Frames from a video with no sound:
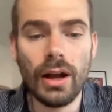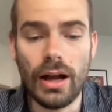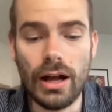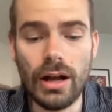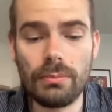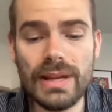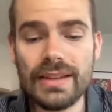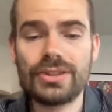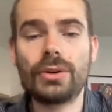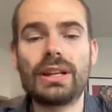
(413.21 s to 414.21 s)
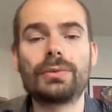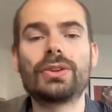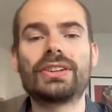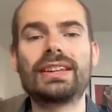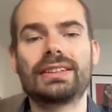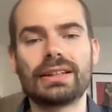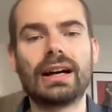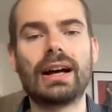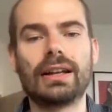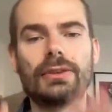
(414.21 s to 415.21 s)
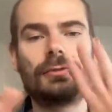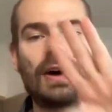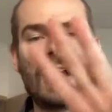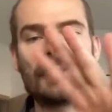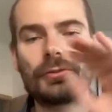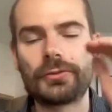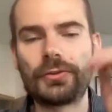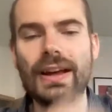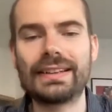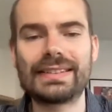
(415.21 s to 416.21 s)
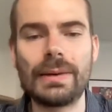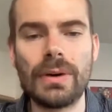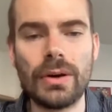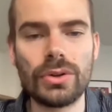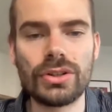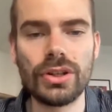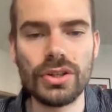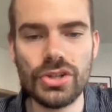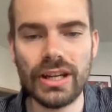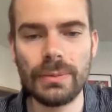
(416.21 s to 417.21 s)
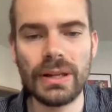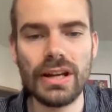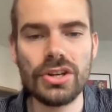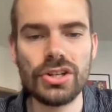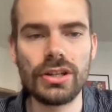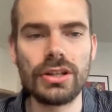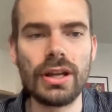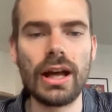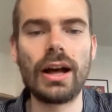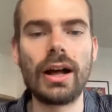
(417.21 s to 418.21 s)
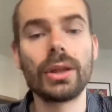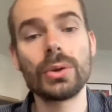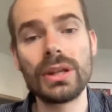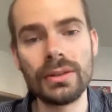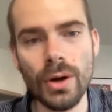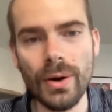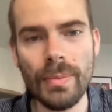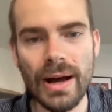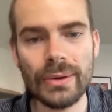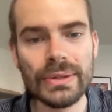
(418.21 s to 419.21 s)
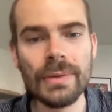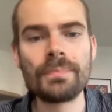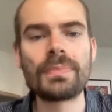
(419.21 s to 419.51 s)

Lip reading: Yeah, so that was it. The 5 facts about Czech immigration you didn't know about.